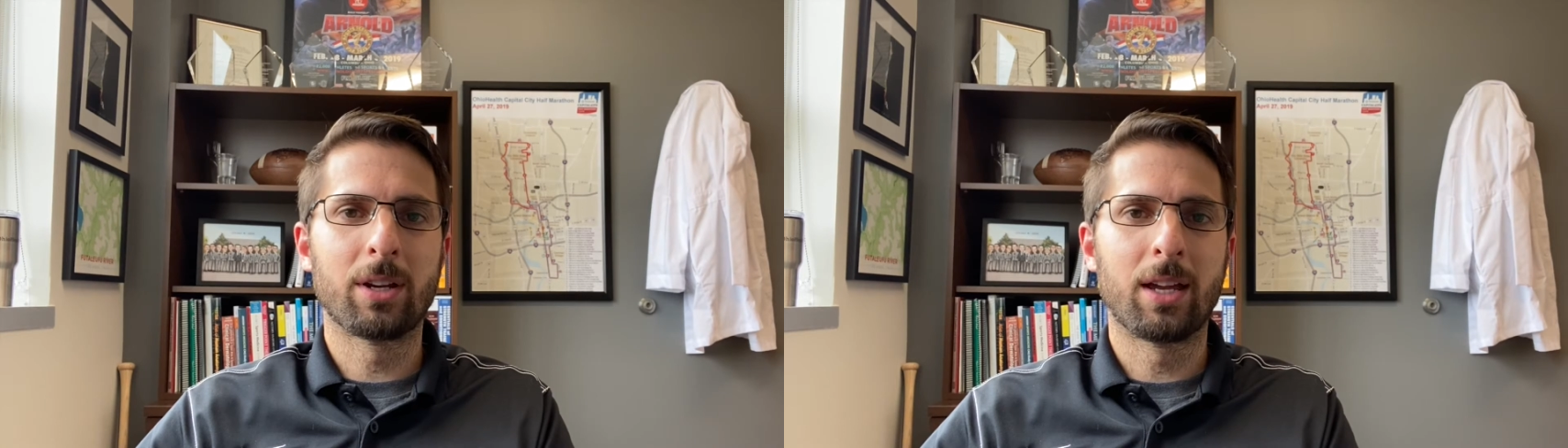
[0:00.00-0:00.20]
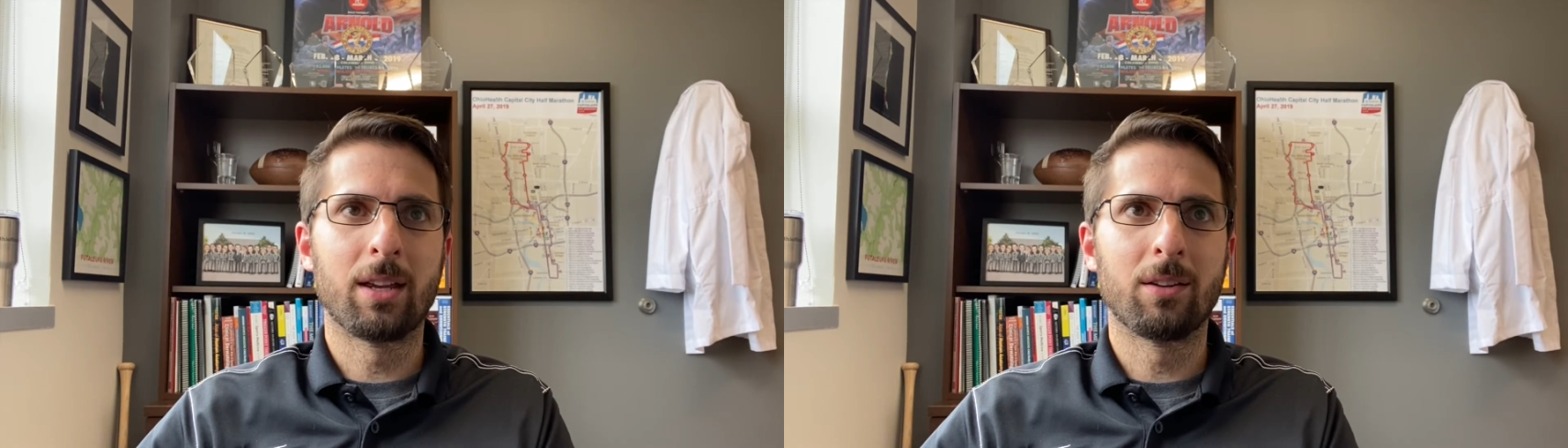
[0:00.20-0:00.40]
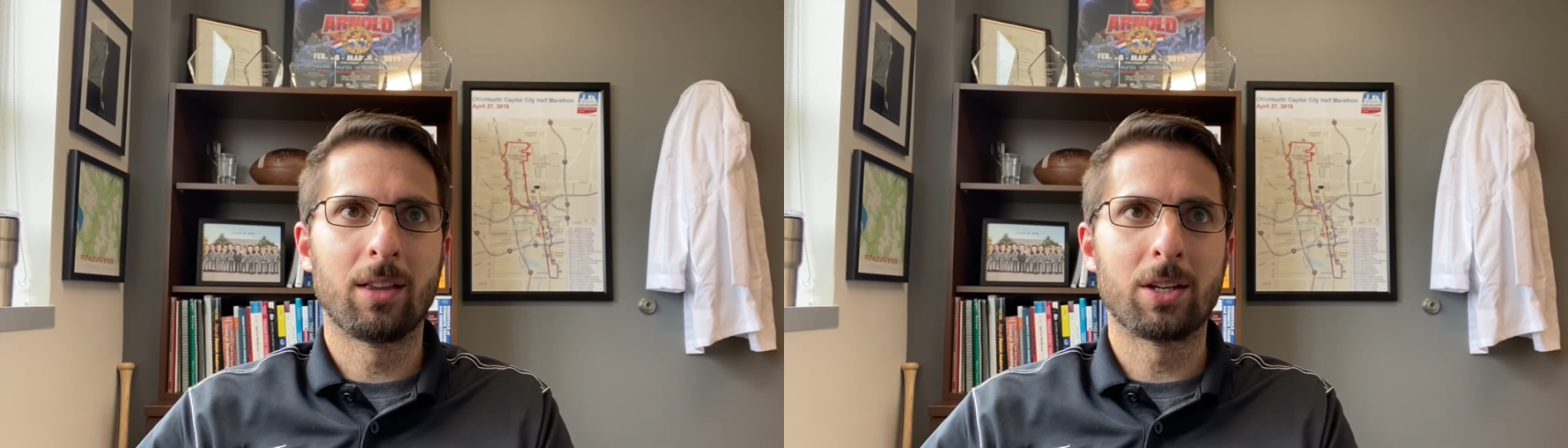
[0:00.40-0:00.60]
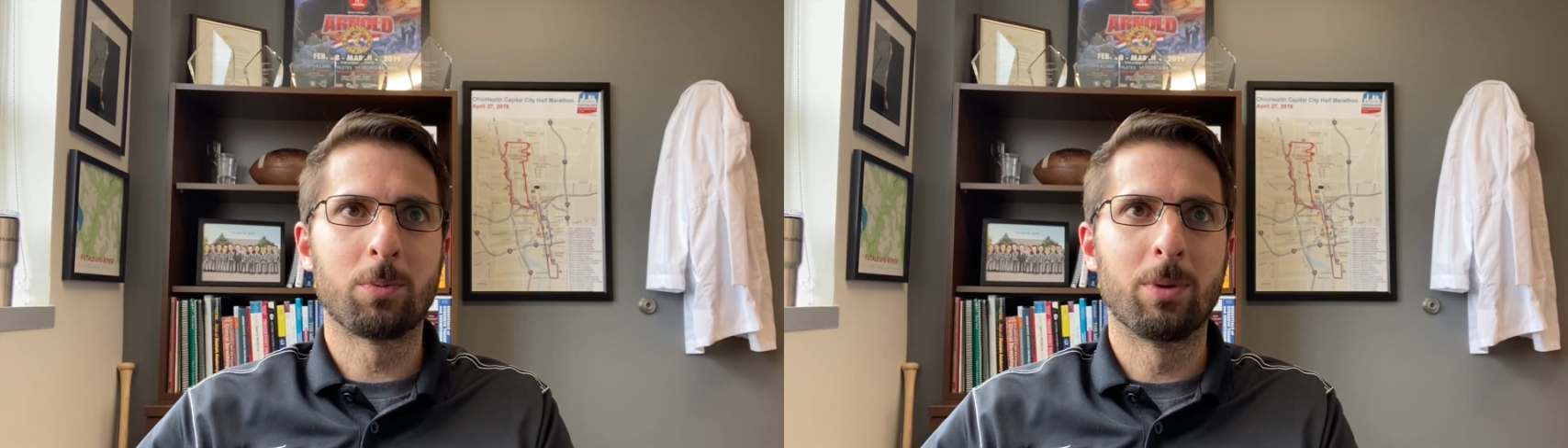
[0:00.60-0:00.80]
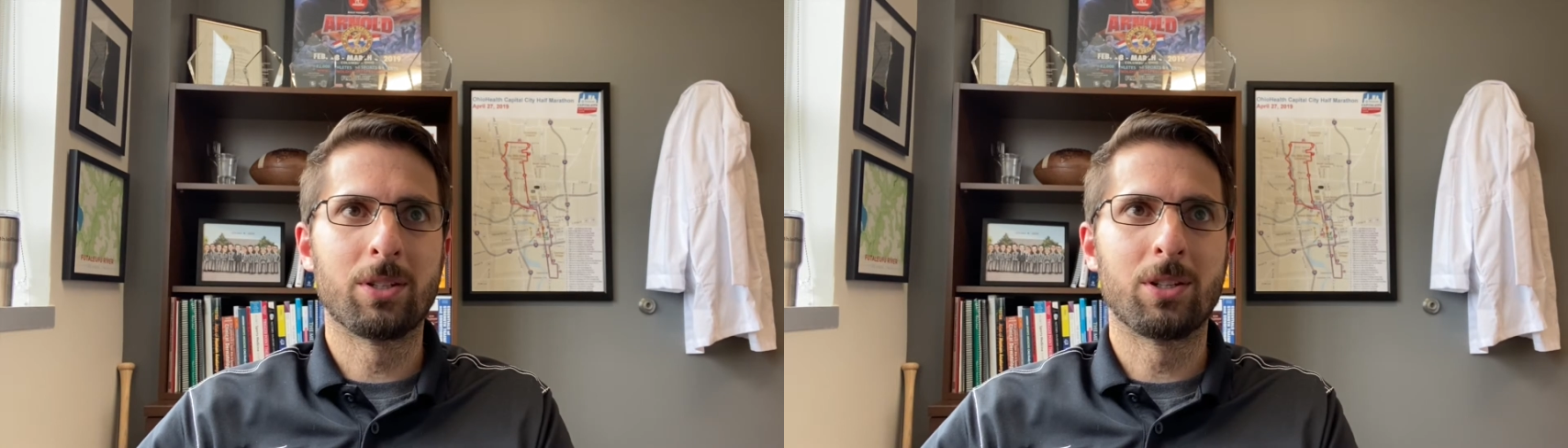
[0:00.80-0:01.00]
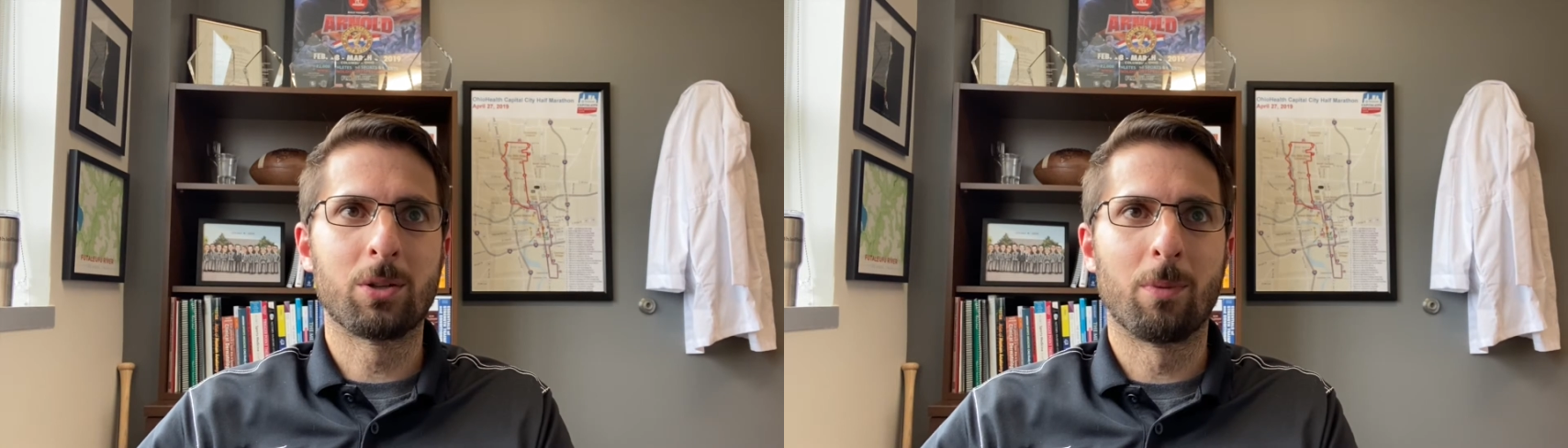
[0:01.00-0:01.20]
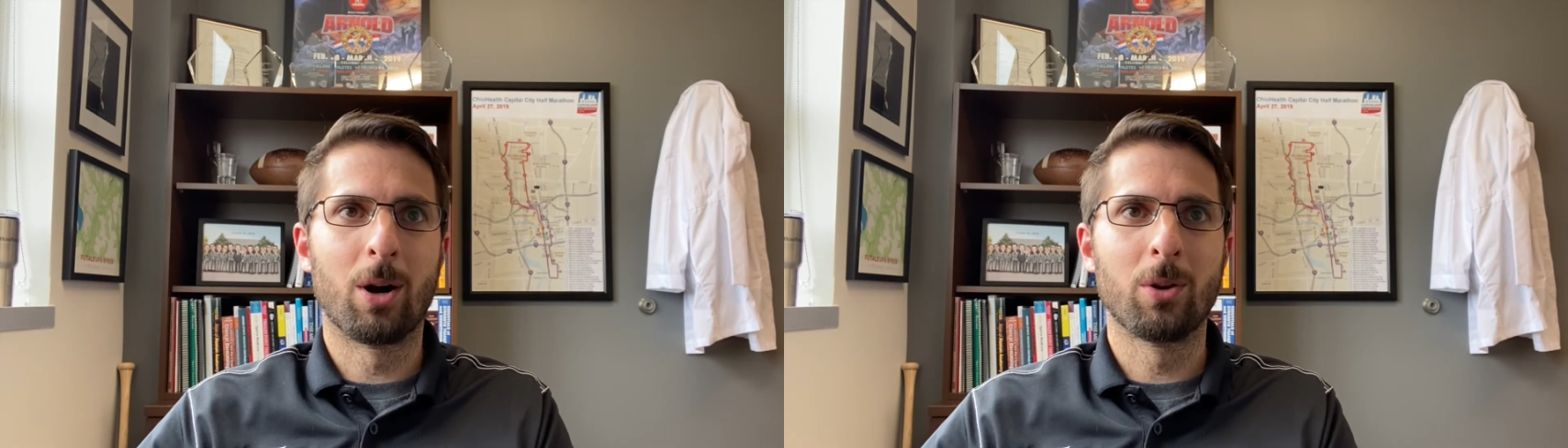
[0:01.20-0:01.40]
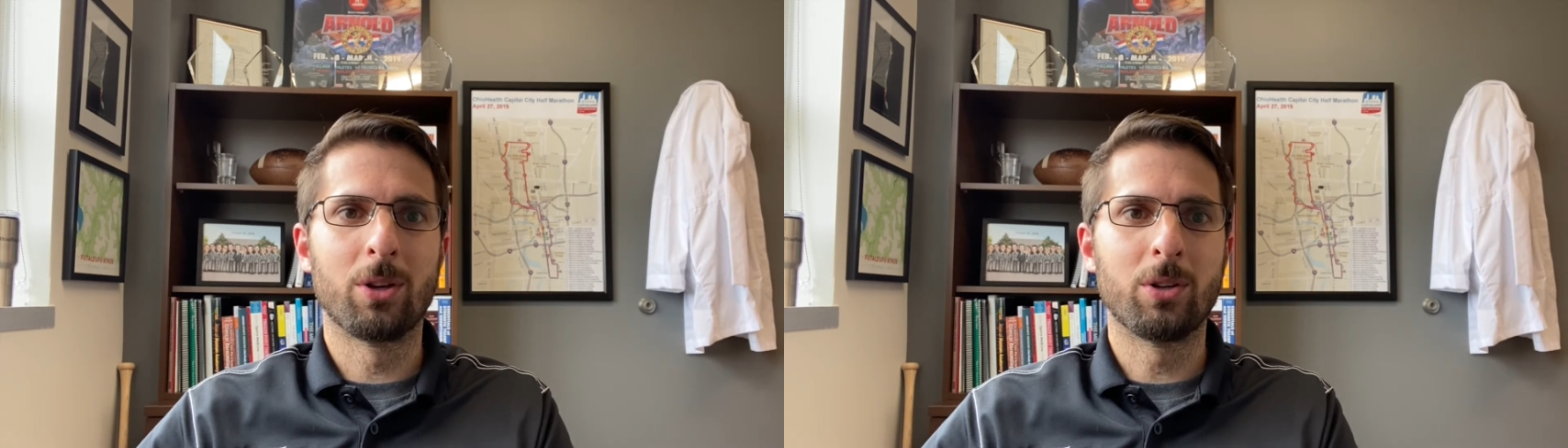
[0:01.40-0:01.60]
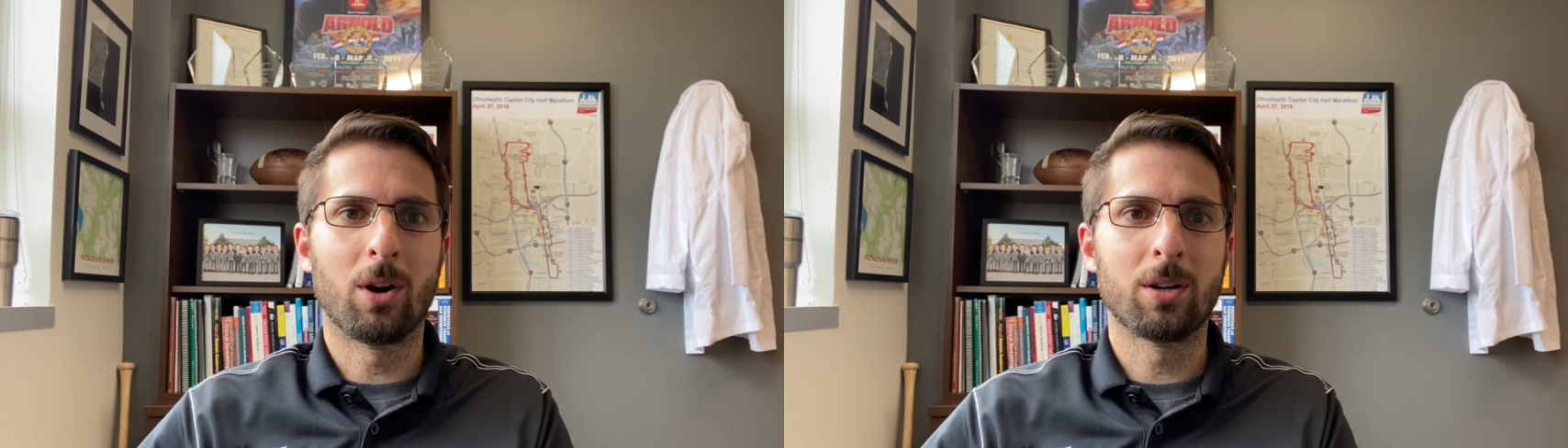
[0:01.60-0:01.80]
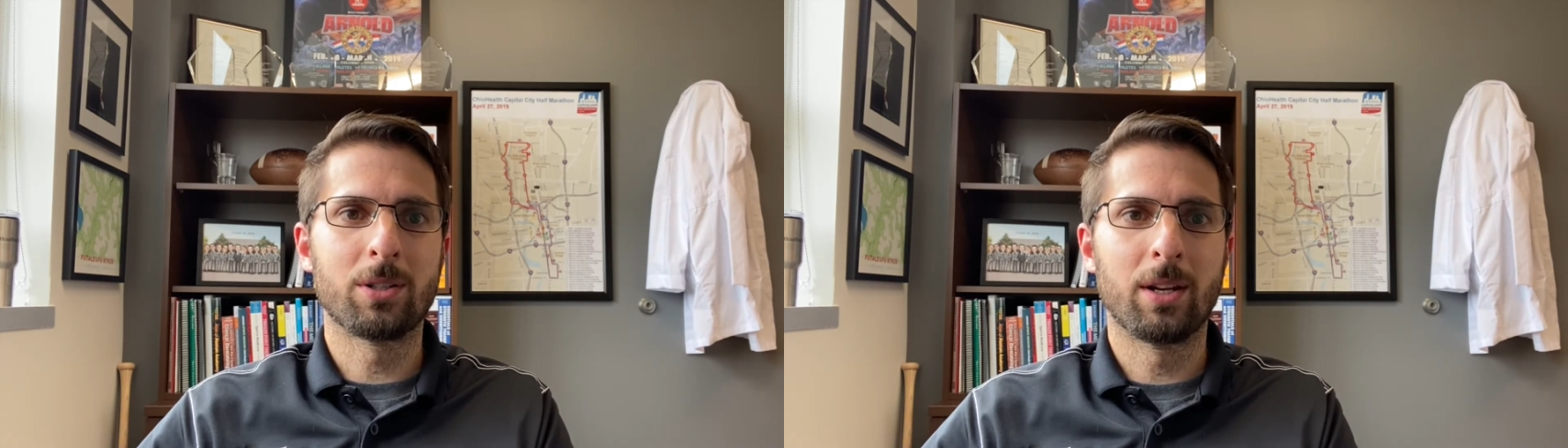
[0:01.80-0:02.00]
get less busy tomorrow than you
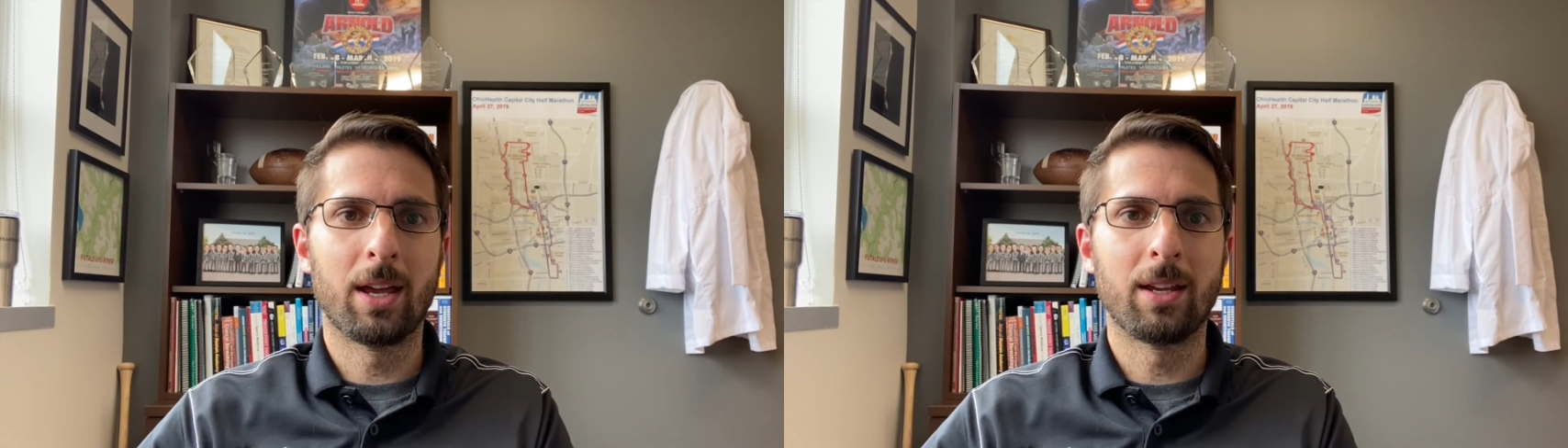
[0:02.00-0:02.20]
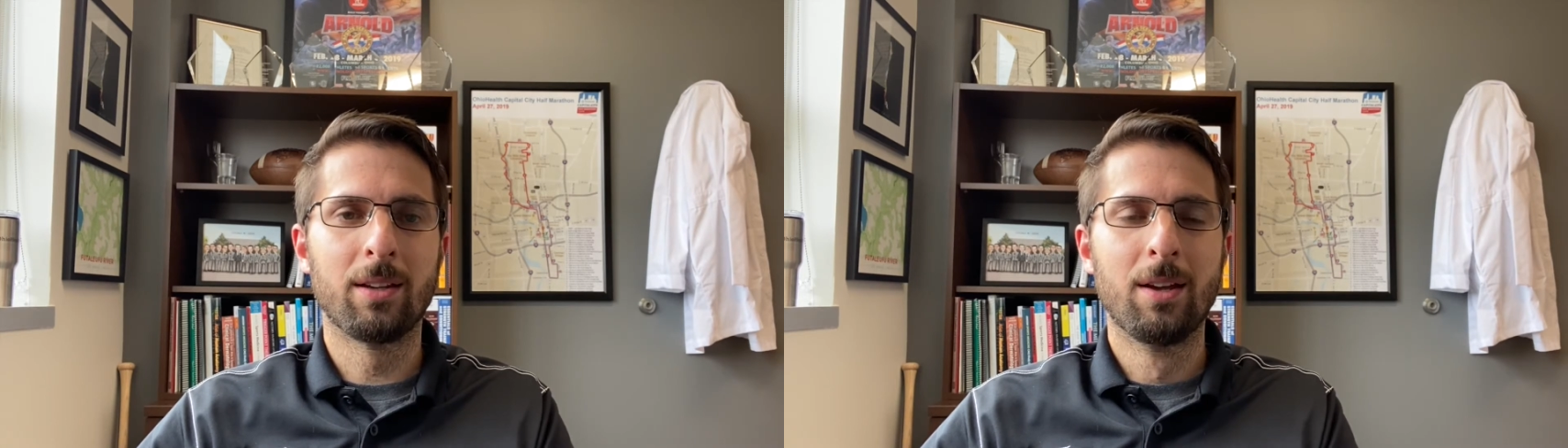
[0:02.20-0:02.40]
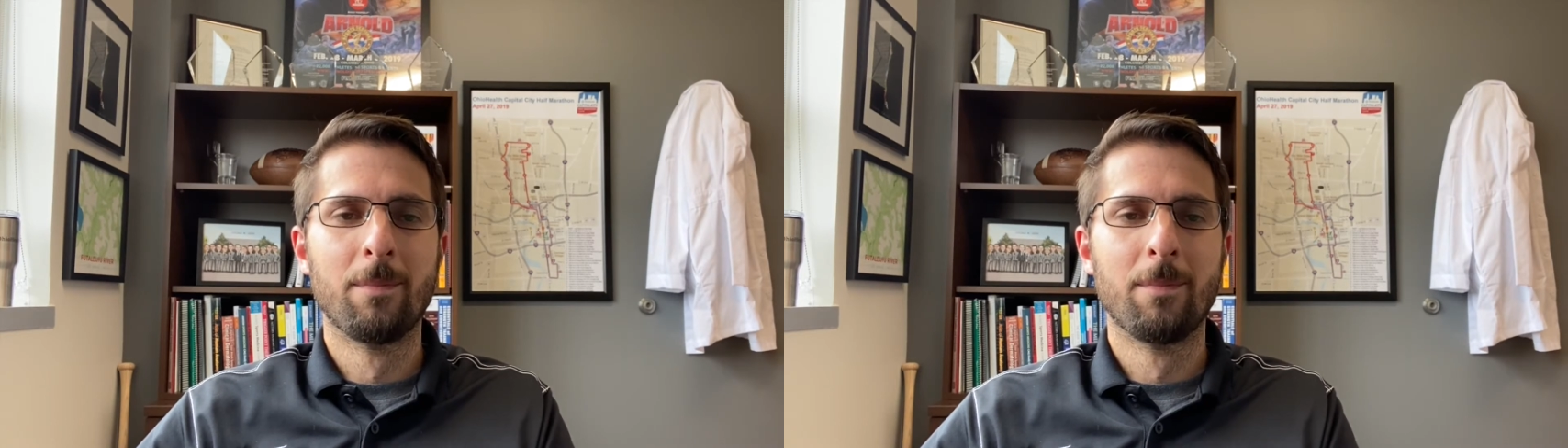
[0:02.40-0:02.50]
are today.